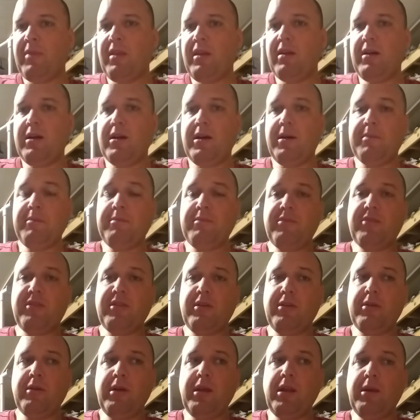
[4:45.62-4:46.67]

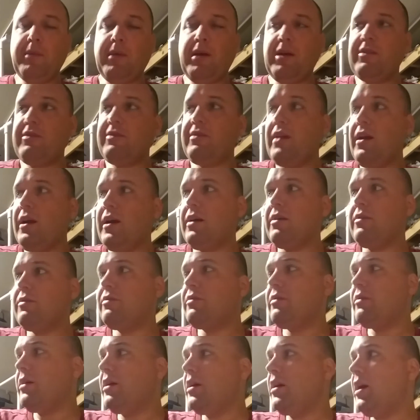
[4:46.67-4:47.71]
So anyways, yeah,
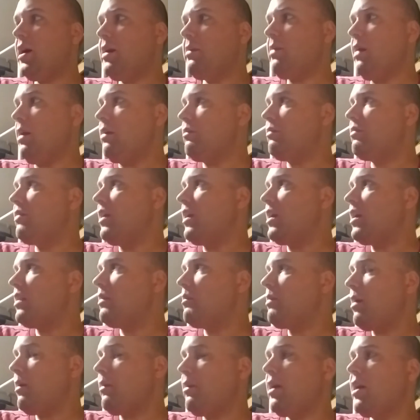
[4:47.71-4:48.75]
so I was
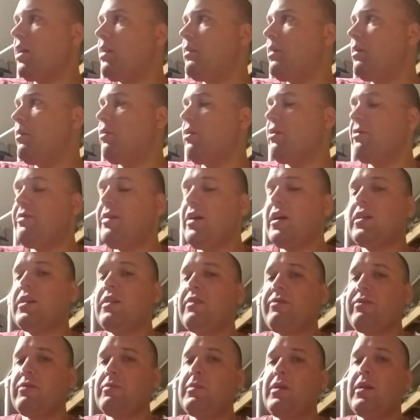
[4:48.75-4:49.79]
thinking probably going to be more
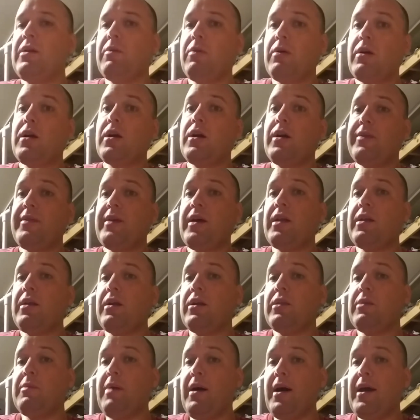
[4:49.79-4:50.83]
effective for me to work on
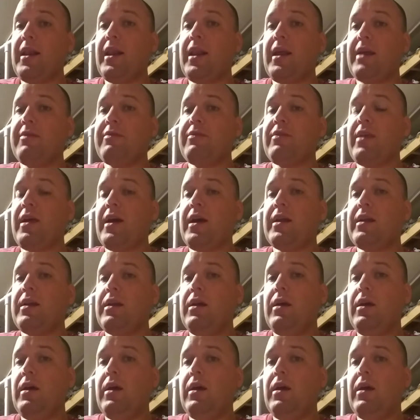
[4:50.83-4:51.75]
the modeling for that.